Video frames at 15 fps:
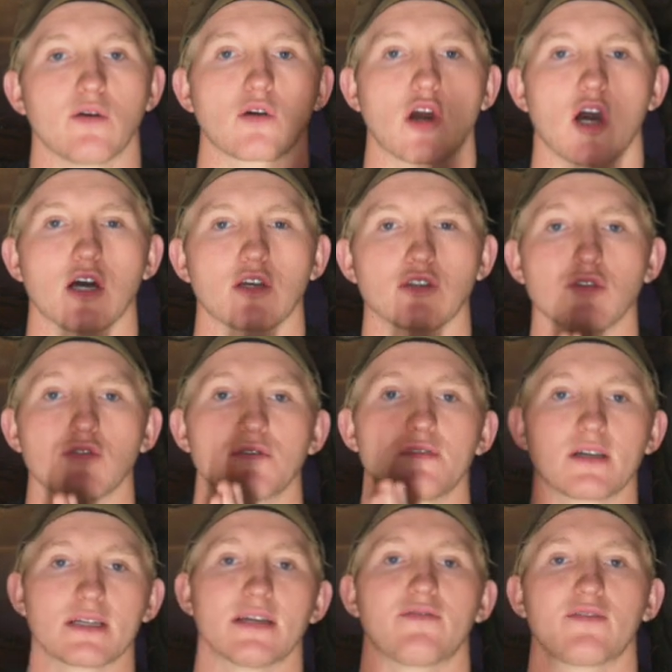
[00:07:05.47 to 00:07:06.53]
don't cost you a
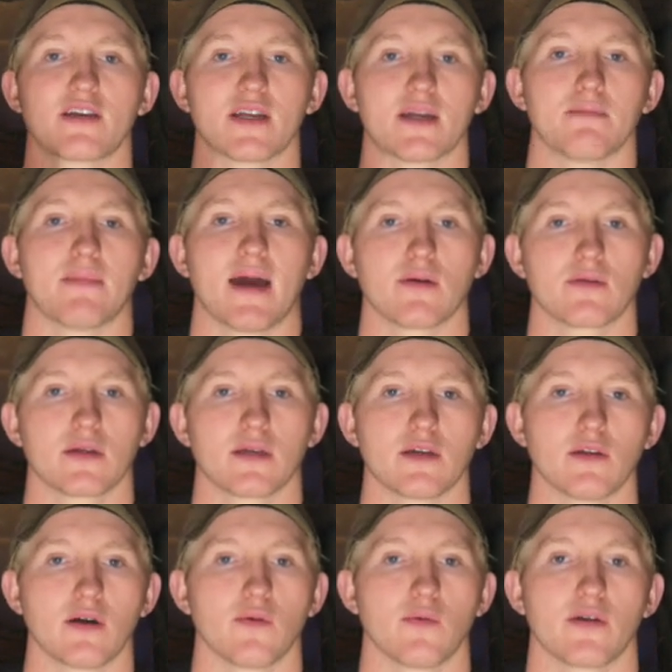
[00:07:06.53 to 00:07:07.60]
significant amount.
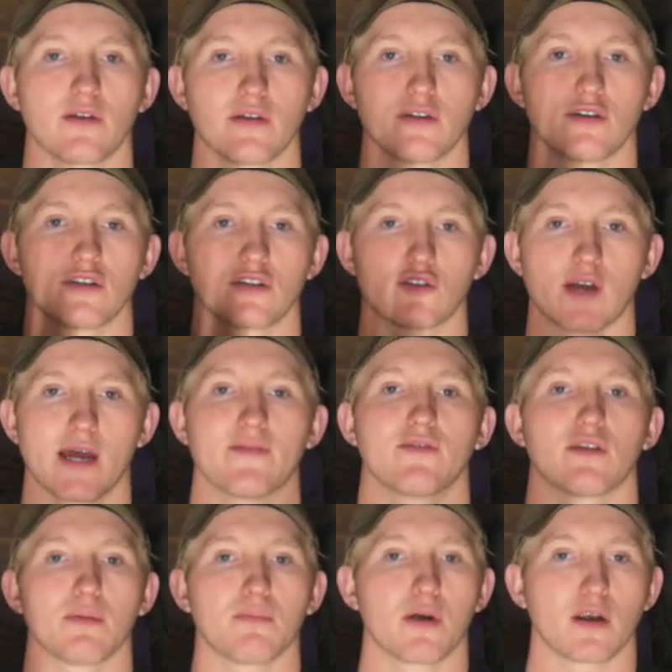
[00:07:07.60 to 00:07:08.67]
You know, whether you're just driving
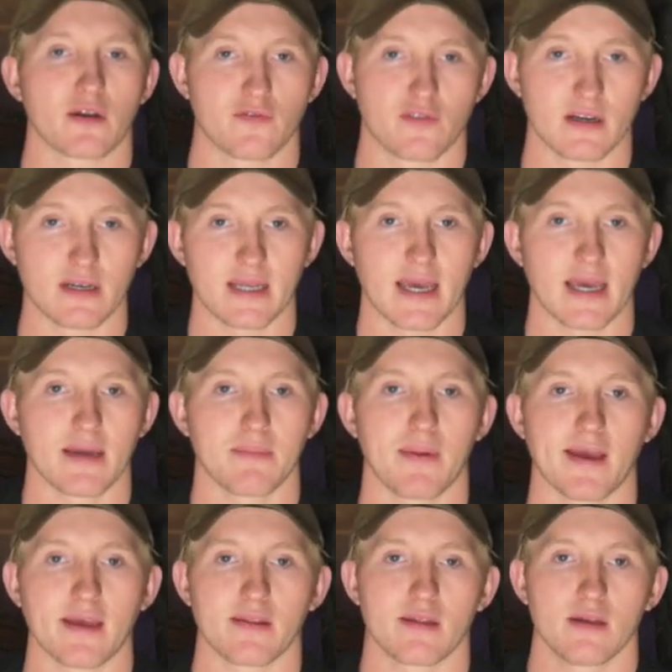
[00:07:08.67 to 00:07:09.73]
to the park for a day,
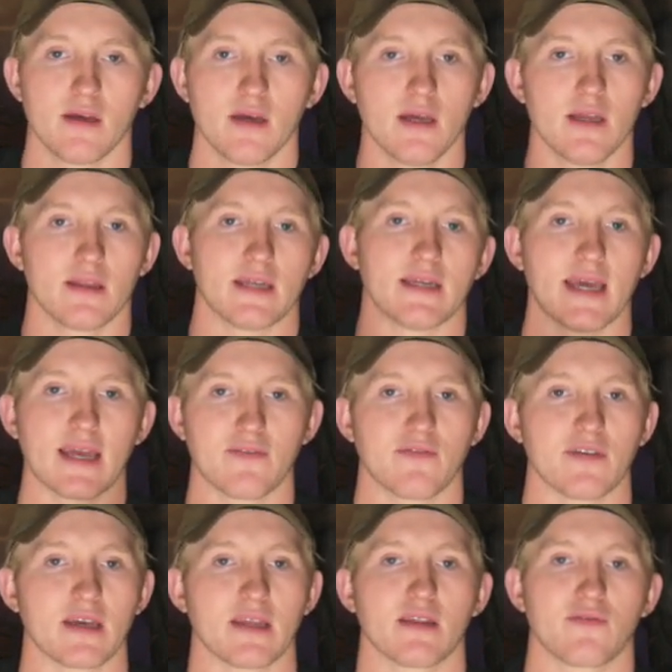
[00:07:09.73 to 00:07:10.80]
paying the day
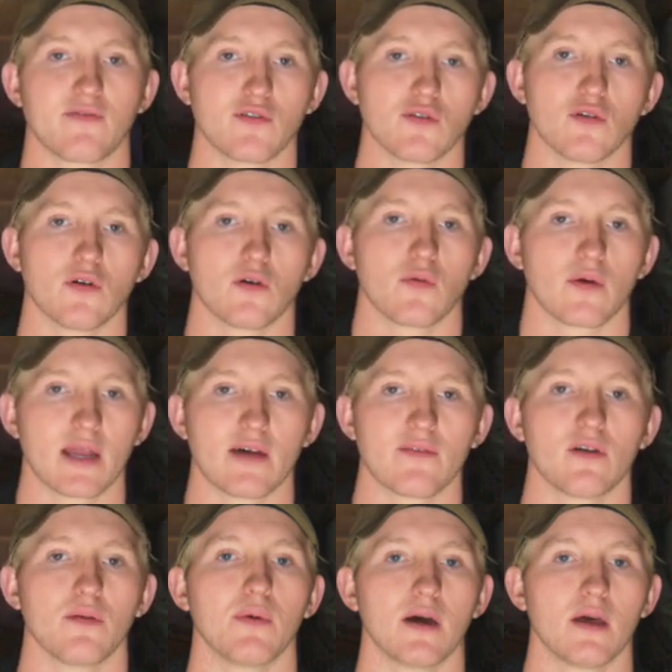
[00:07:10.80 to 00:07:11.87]
fee and the fuel or
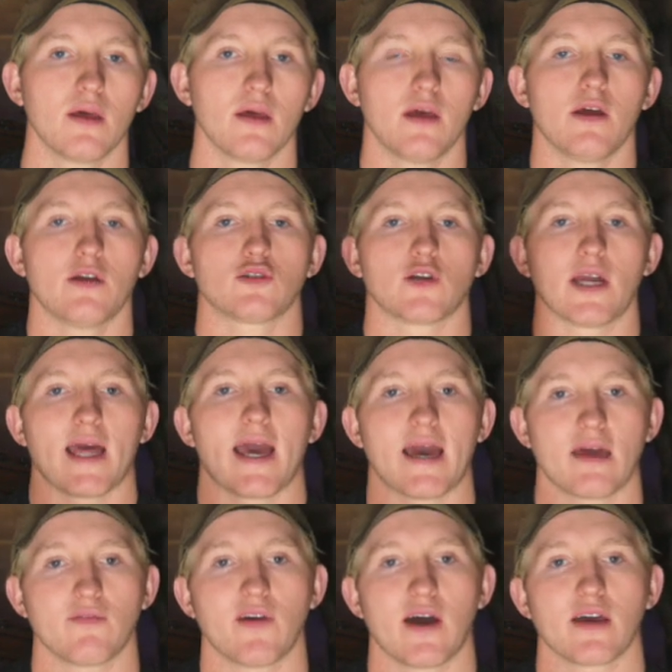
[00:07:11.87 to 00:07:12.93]
whatever, but try to
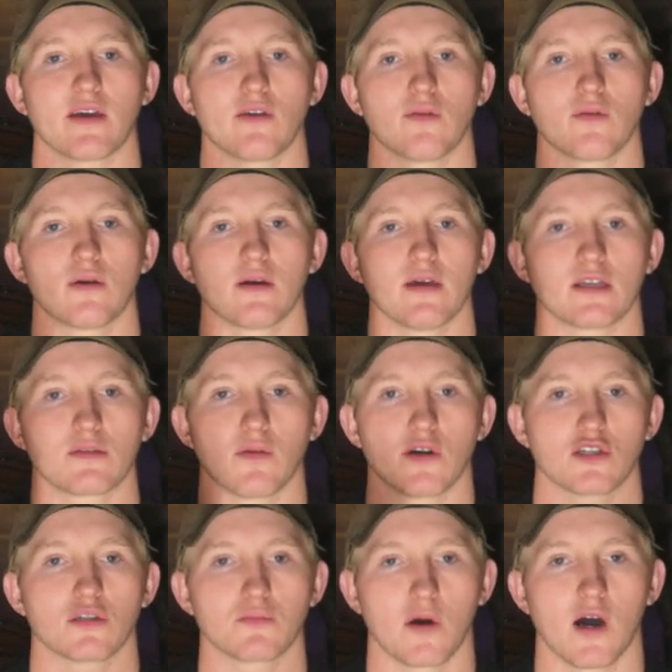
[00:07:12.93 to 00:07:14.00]
add value as
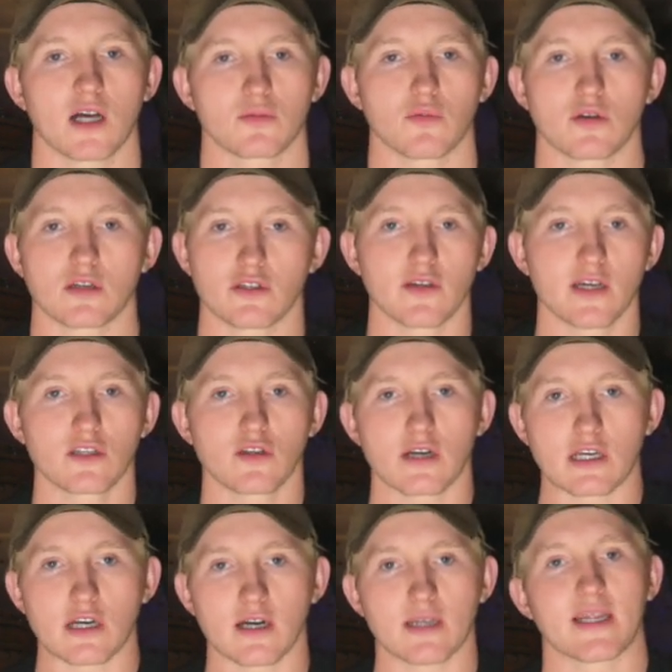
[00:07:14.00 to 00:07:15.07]
much as possible because you guys are
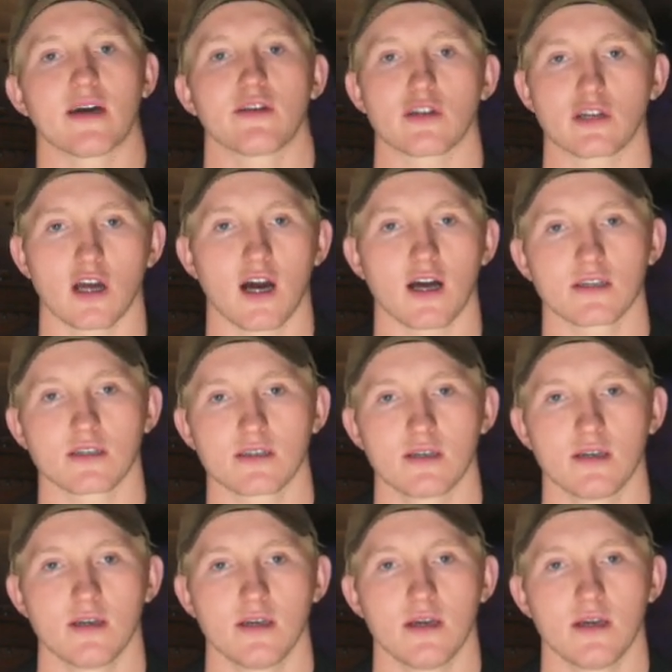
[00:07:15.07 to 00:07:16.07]
already cutting down your costs,